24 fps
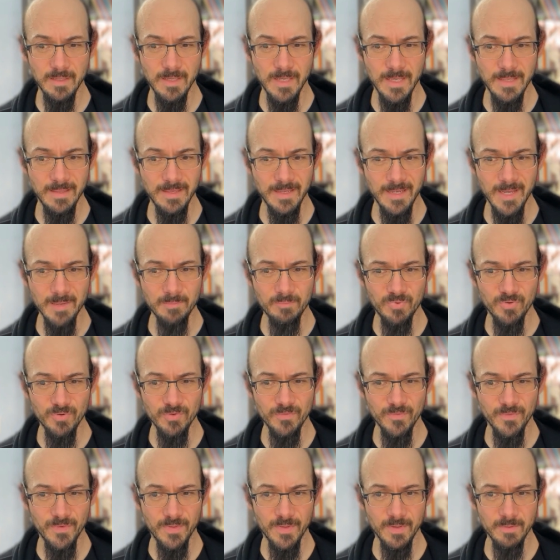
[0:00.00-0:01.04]
I think I
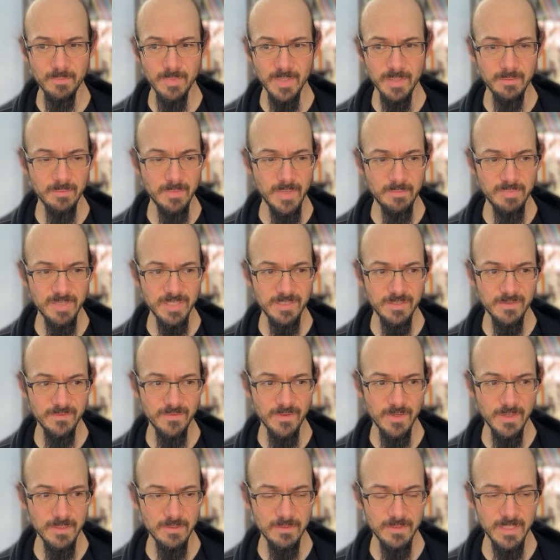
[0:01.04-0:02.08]
proofed them, and maybe
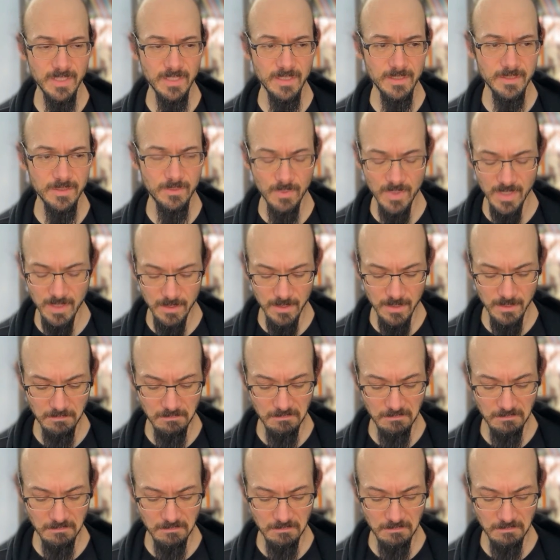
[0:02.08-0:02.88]
Stefano did as well.